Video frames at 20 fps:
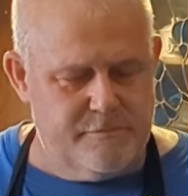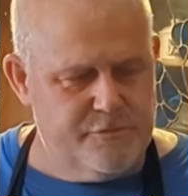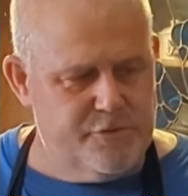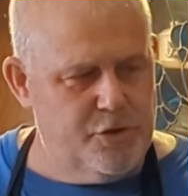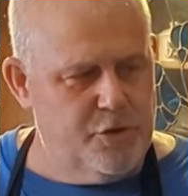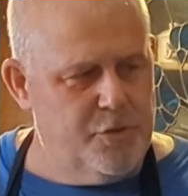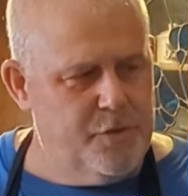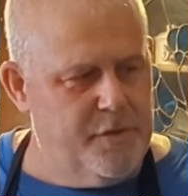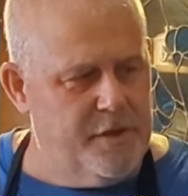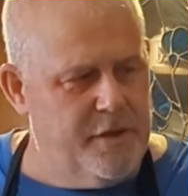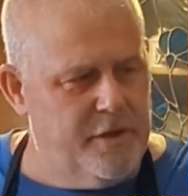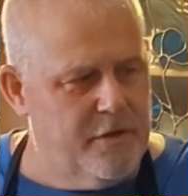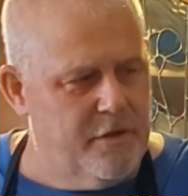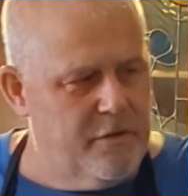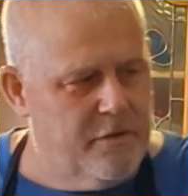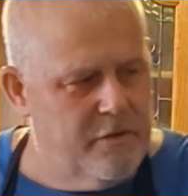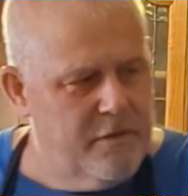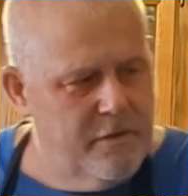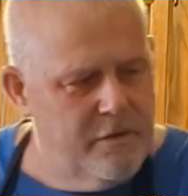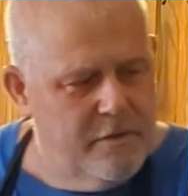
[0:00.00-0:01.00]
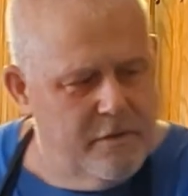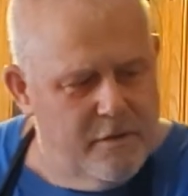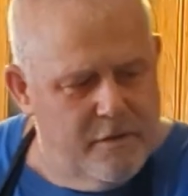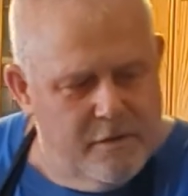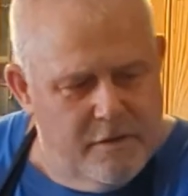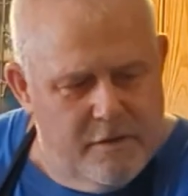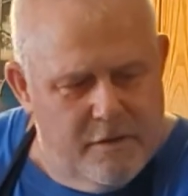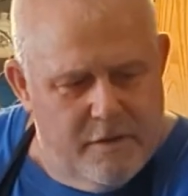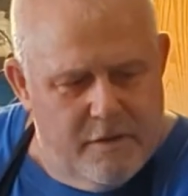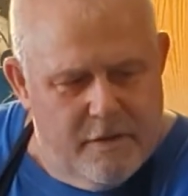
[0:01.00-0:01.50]
2 here,
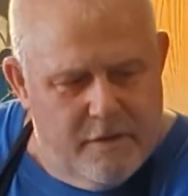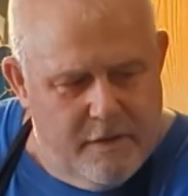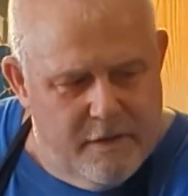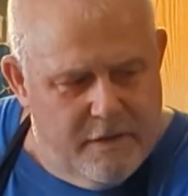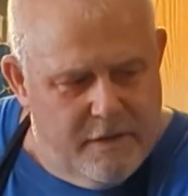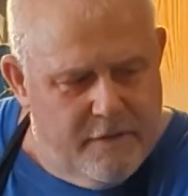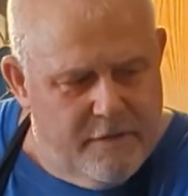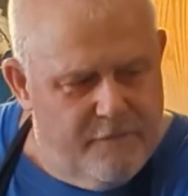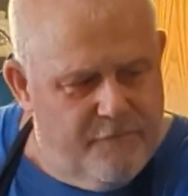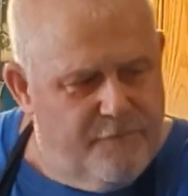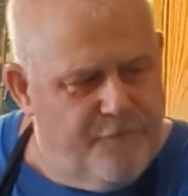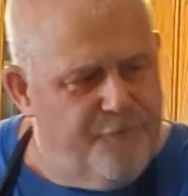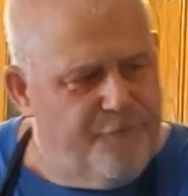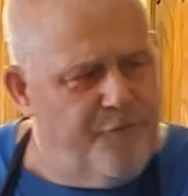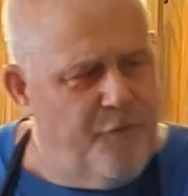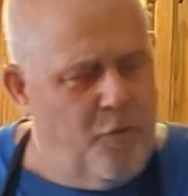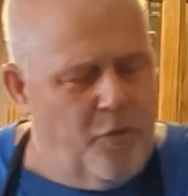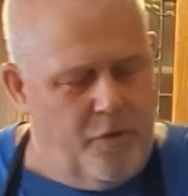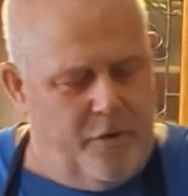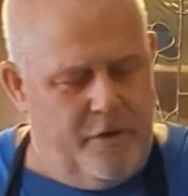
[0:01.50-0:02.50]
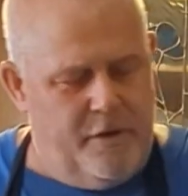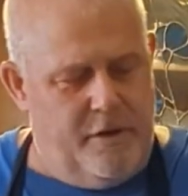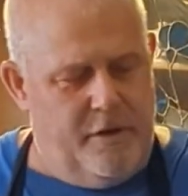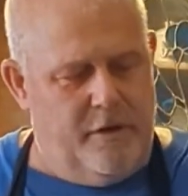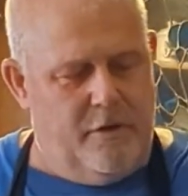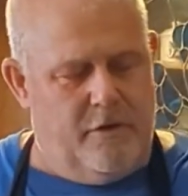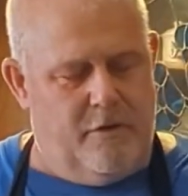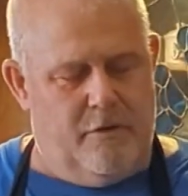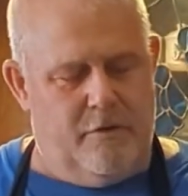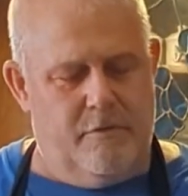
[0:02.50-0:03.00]
4
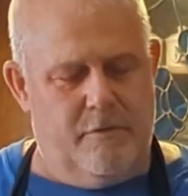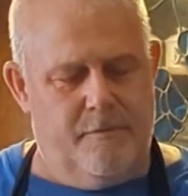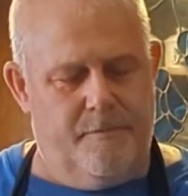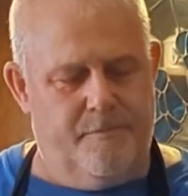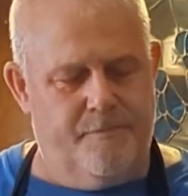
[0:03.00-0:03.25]
here,